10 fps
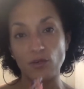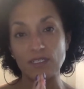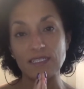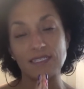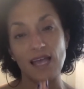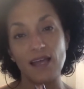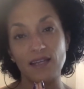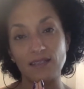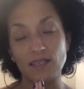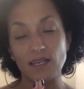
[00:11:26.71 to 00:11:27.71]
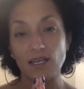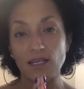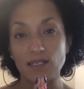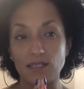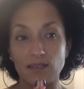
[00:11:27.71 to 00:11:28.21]
We're designed
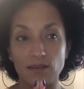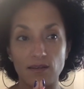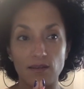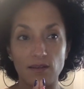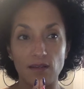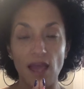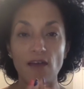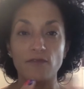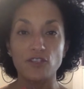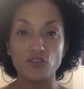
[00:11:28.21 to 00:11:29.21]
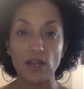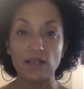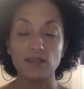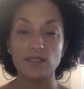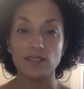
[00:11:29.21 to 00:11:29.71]
to have
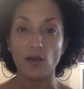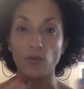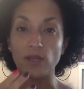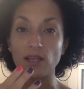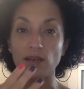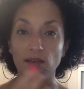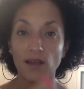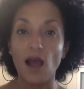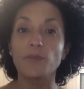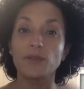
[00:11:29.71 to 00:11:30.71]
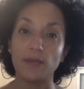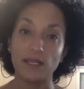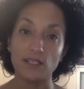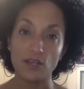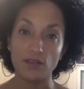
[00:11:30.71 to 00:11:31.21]
strengths that we can complement
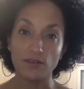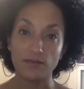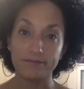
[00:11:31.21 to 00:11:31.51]
each other.